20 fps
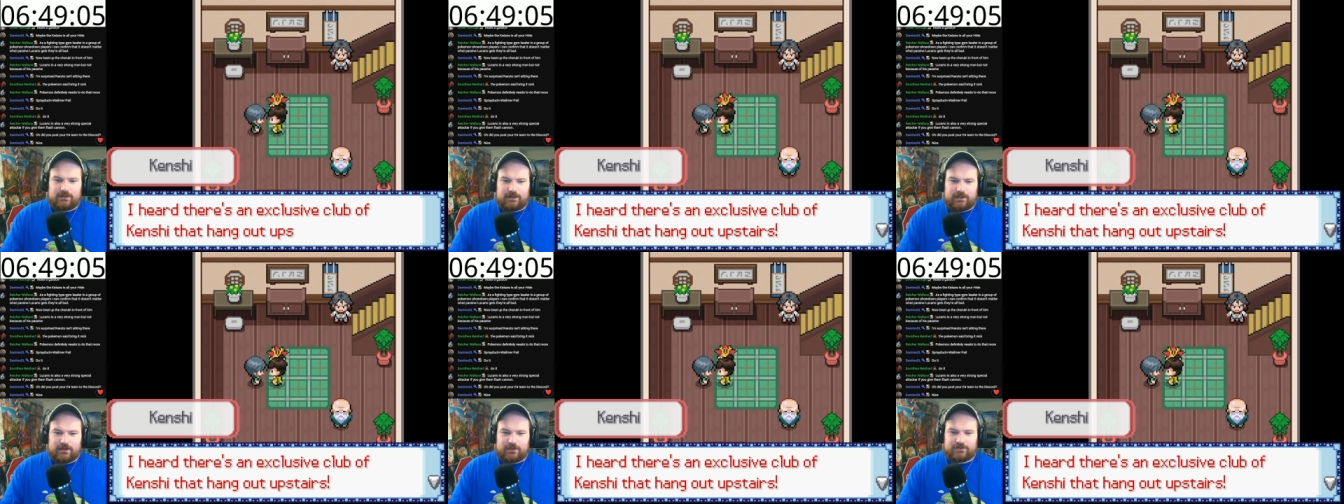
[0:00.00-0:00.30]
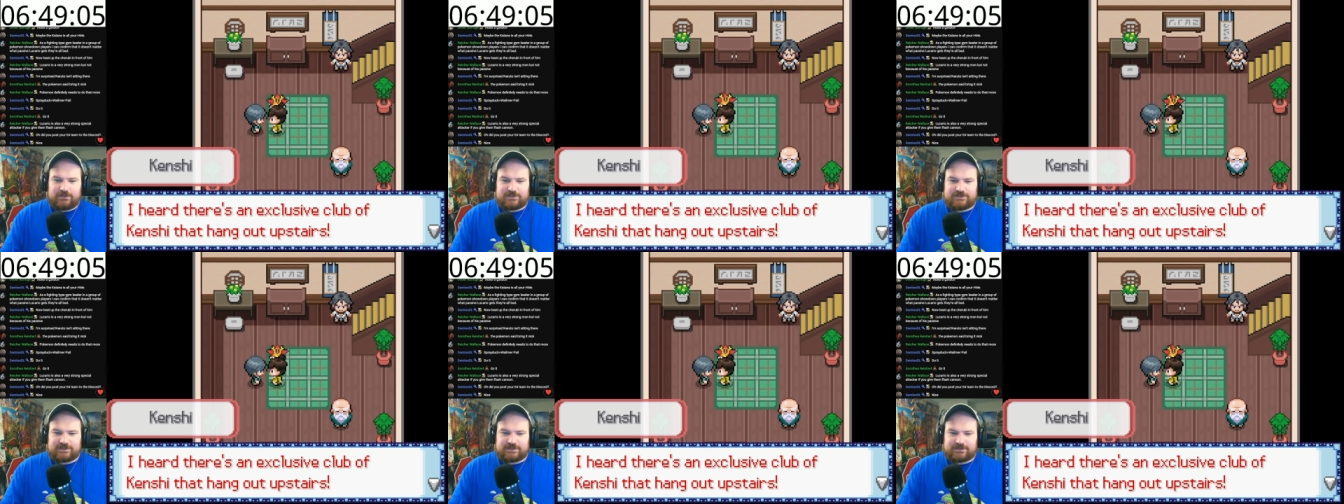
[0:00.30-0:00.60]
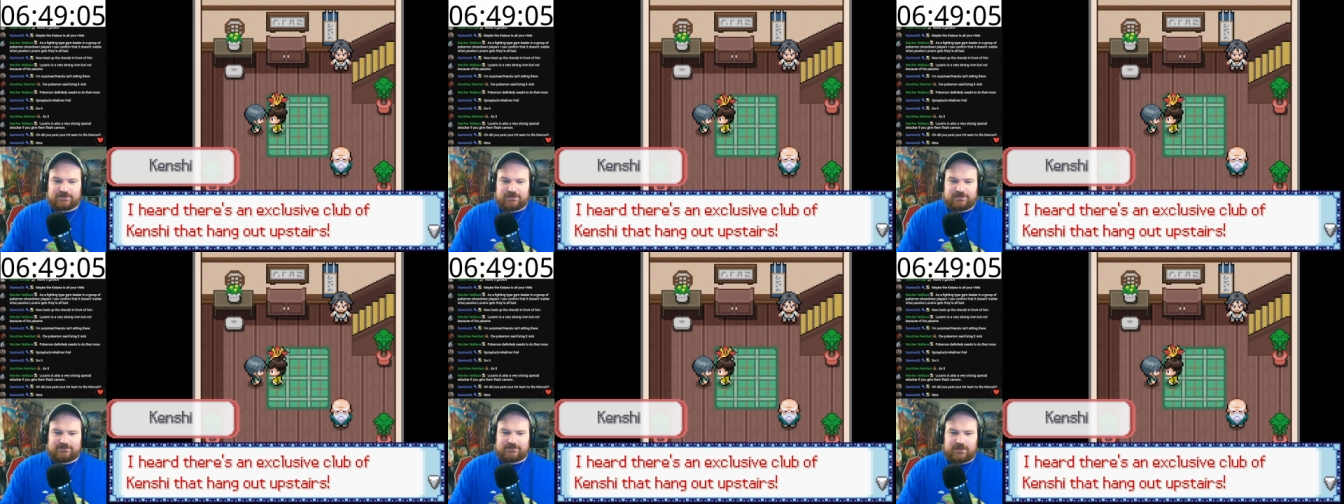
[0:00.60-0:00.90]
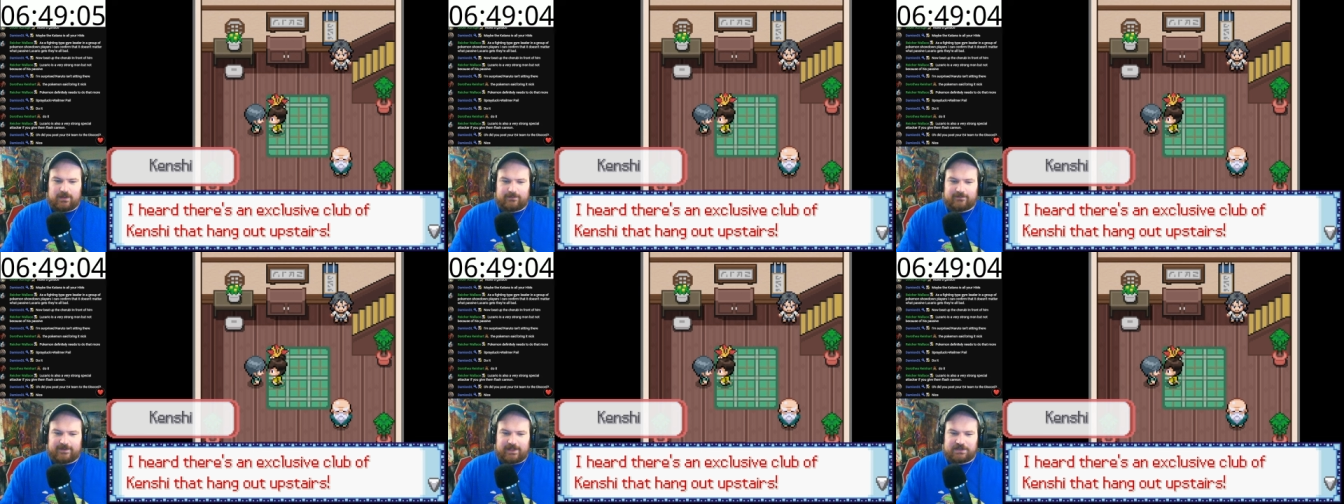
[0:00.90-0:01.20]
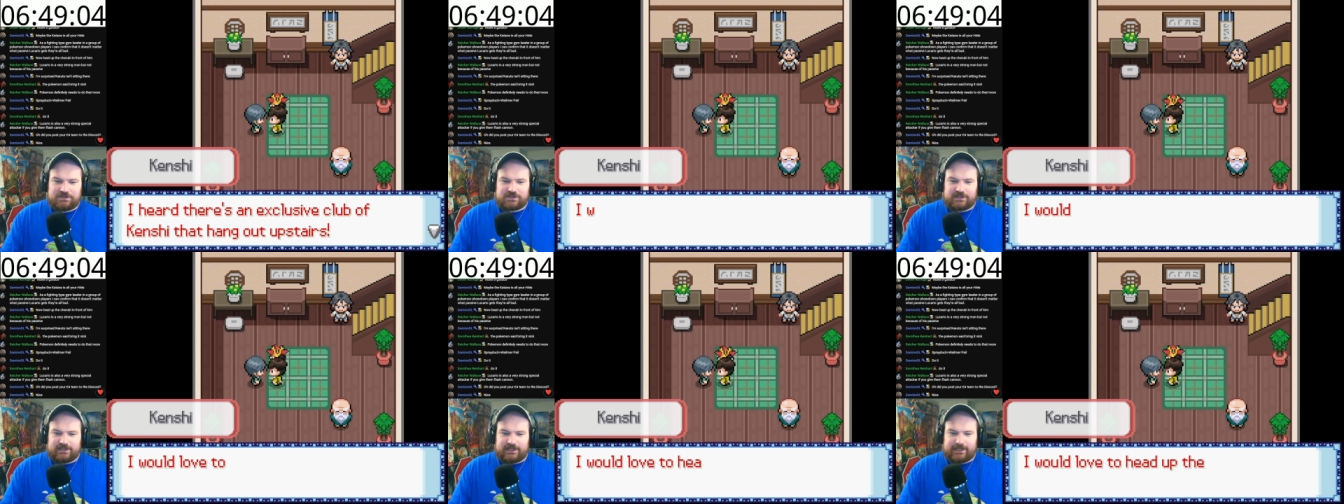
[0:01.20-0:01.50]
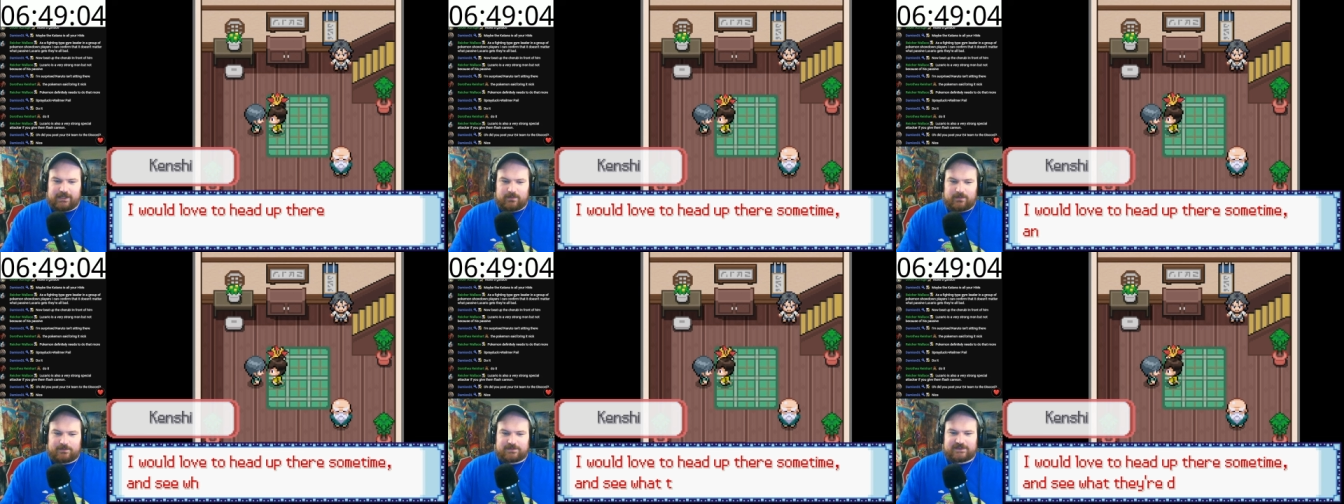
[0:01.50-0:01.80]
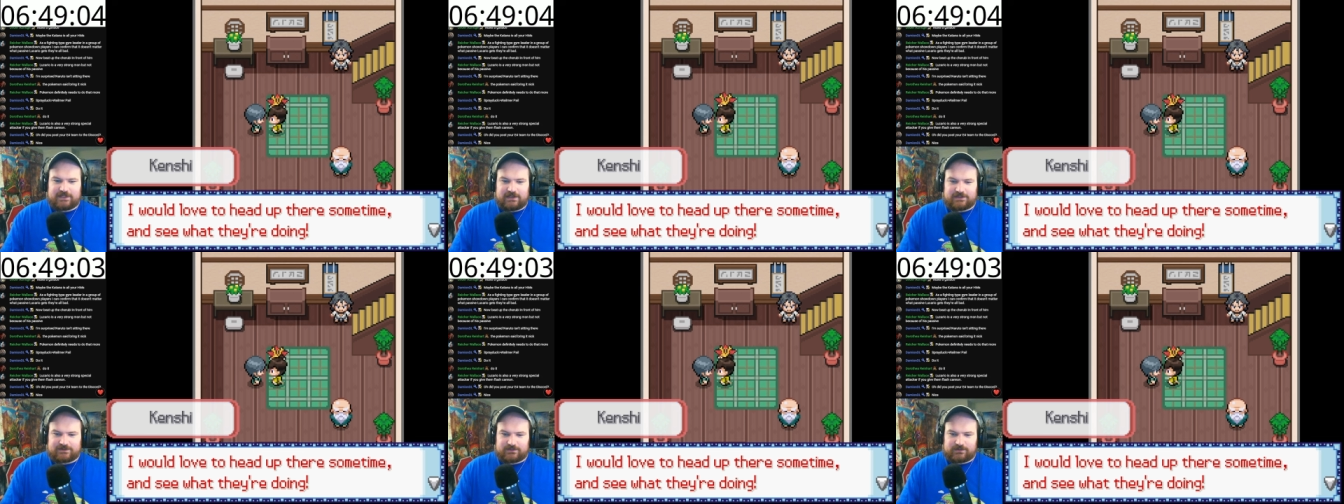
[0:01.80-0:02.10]
I heard there's an exclusive club of Kenshi that hang up
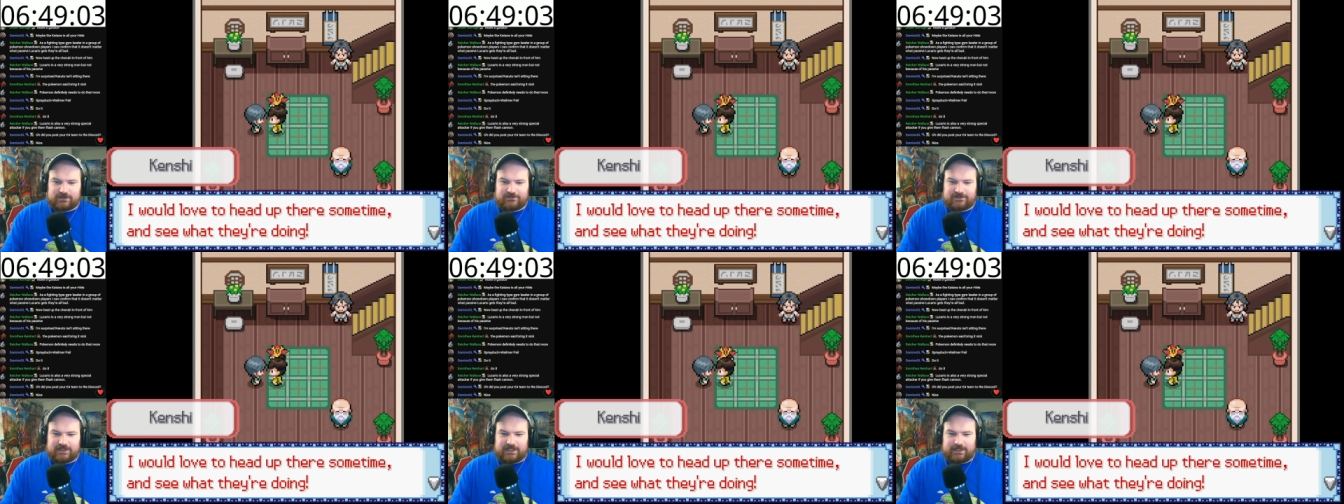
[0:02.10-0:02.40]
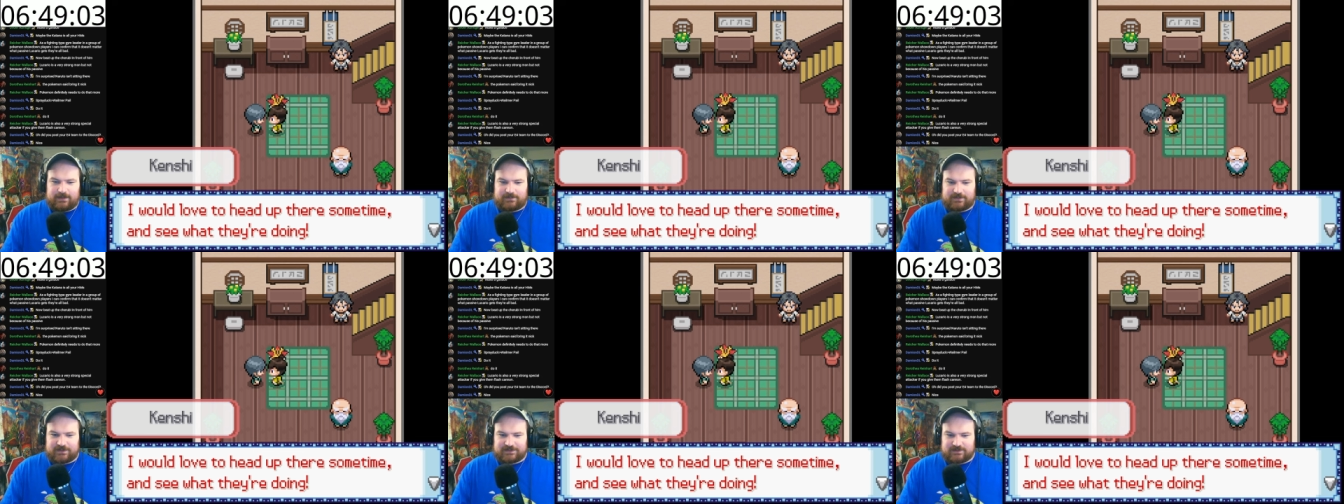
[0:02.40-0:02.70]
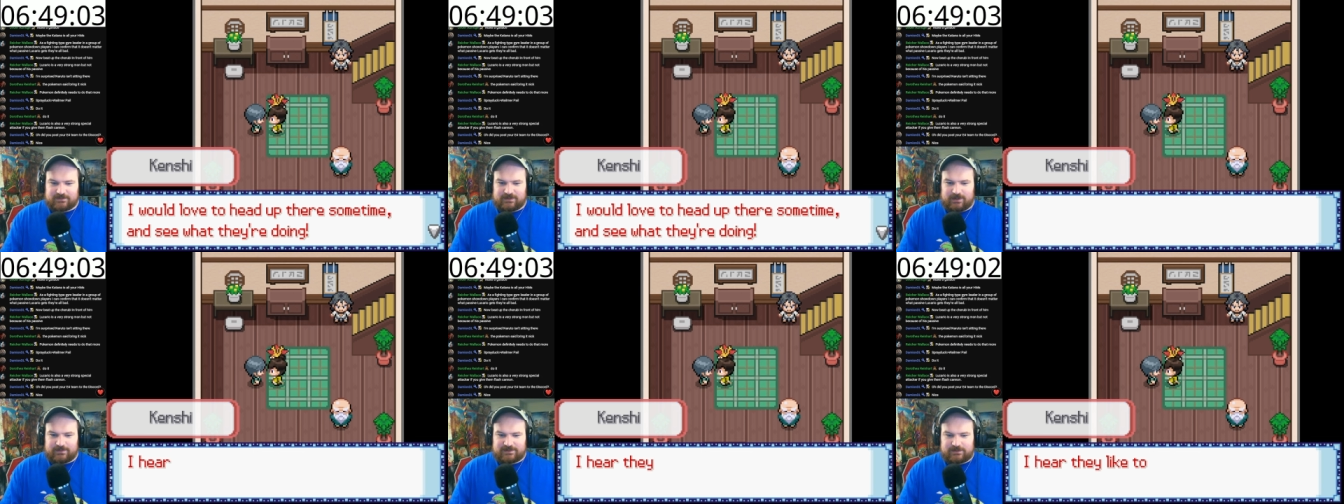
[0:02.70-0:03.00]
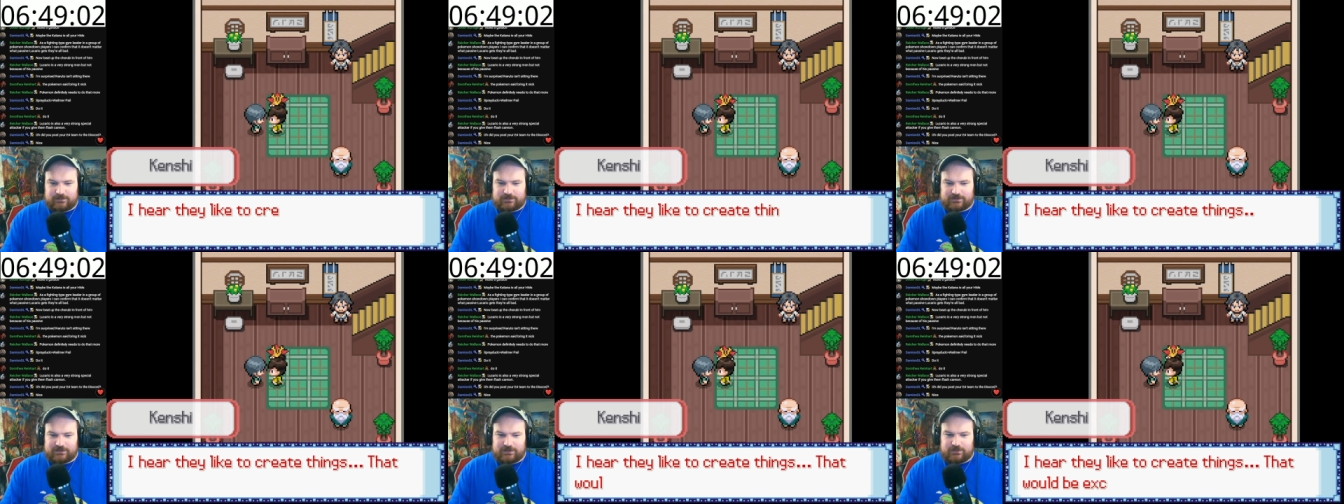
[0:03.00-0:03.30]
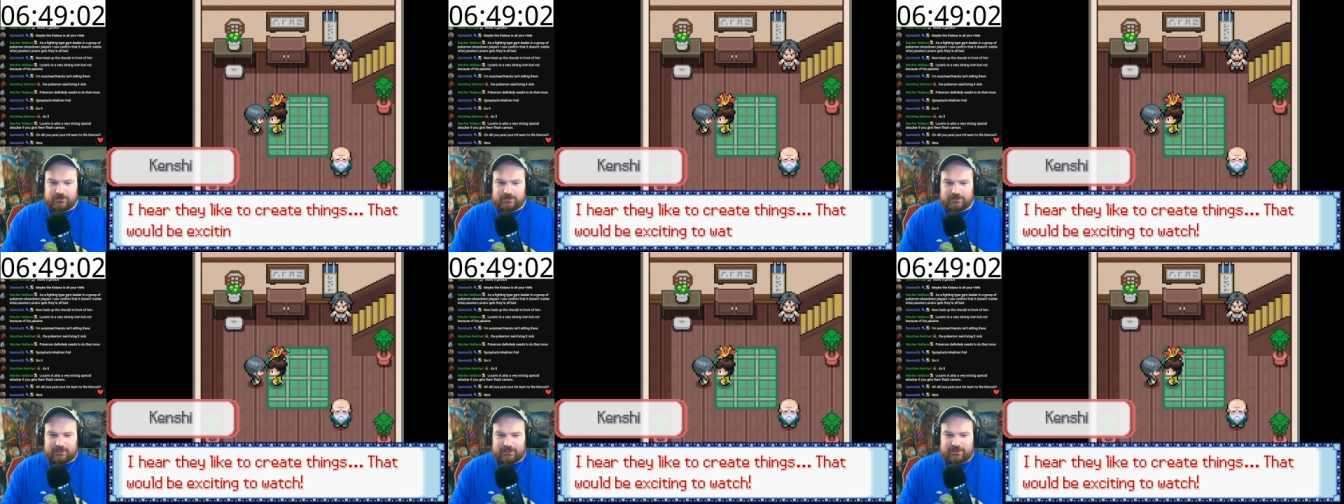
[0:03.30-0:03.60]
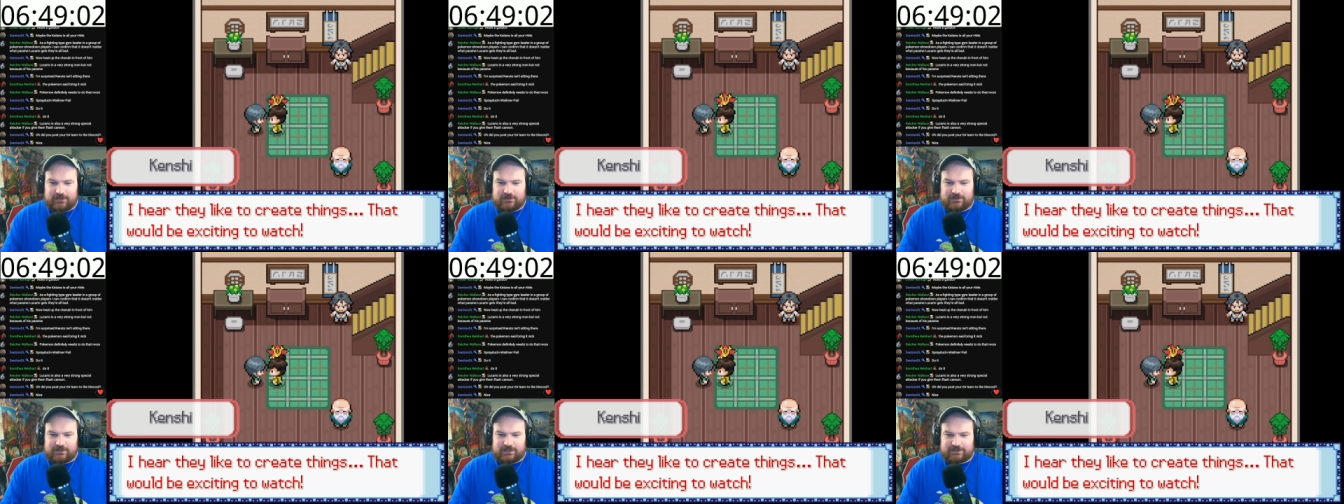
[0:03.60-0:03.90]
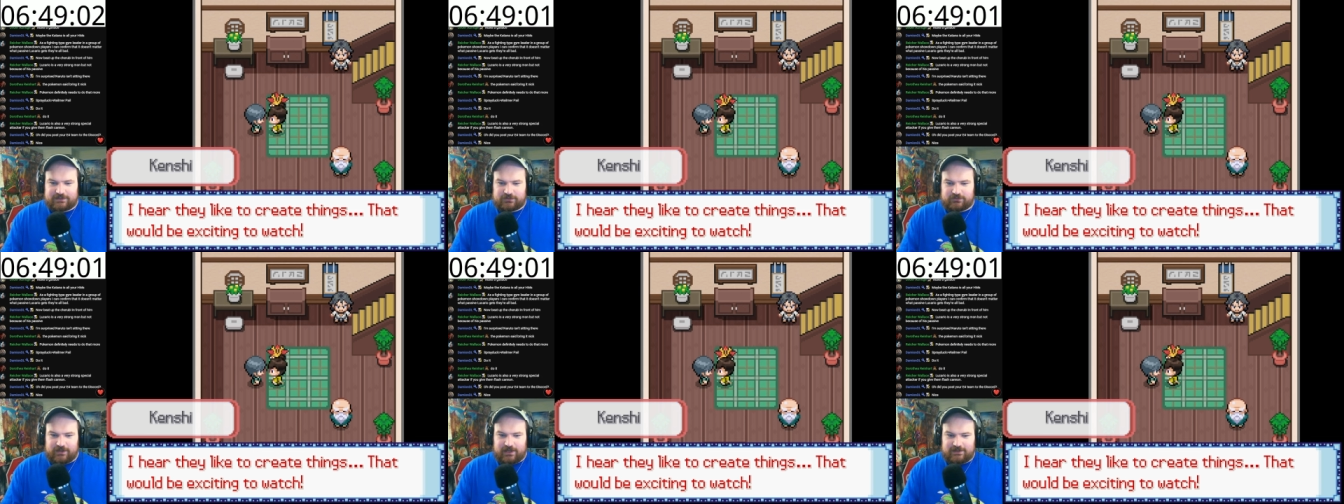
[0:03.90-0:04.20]
upstairs. I would love to head up there sometime and see what they're doing. I hear they
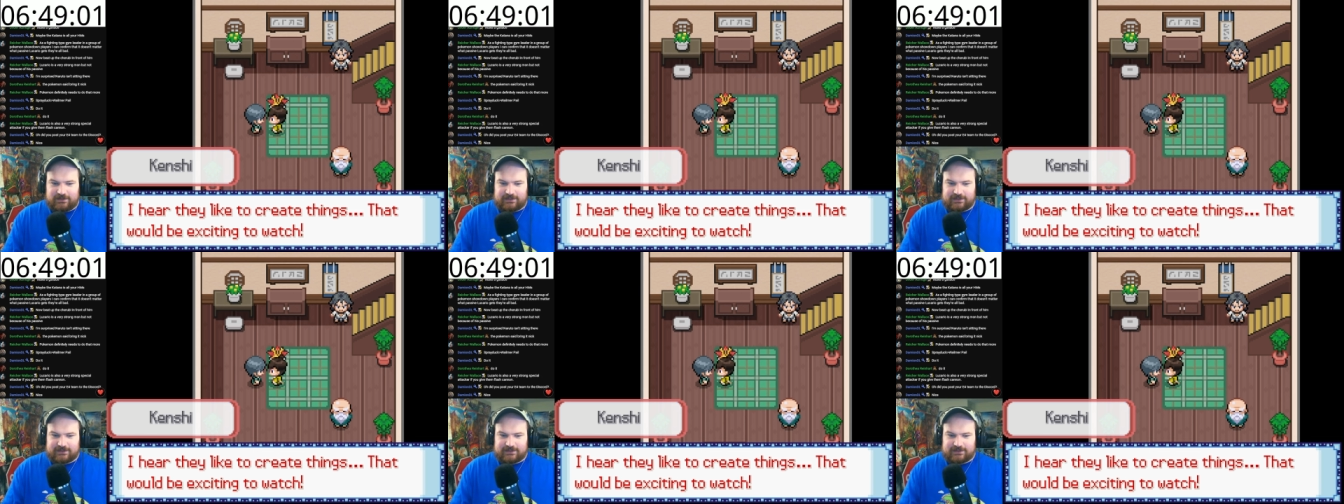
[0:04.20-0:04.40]
like to create